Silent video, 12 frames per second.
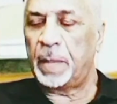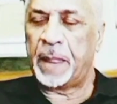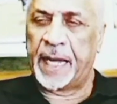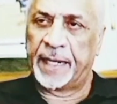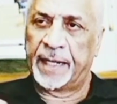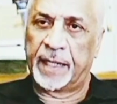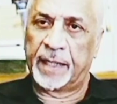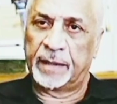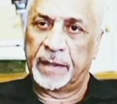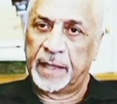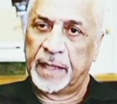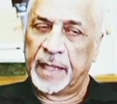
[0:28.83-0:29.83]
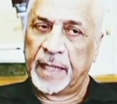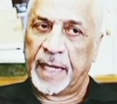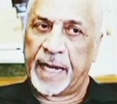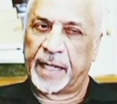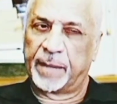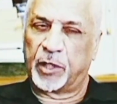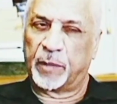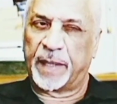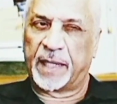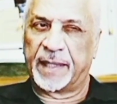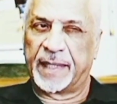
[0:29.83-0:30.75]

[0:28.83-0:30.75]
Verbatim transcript: And uh, and up to about